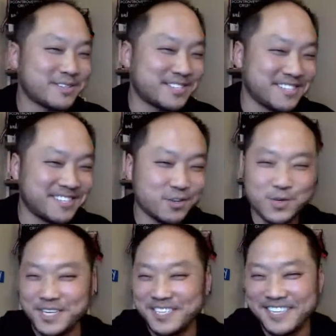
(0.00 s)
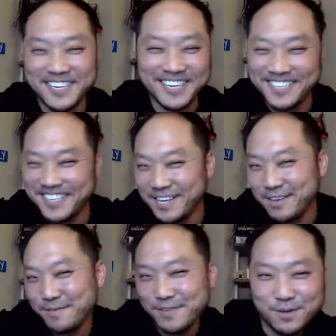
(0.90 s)
and do any of the
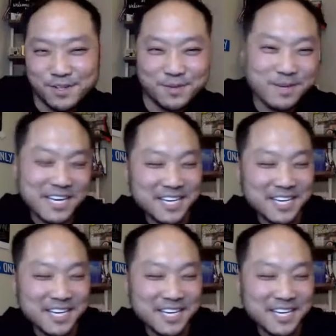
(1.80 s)
nightlife in the Bahamas?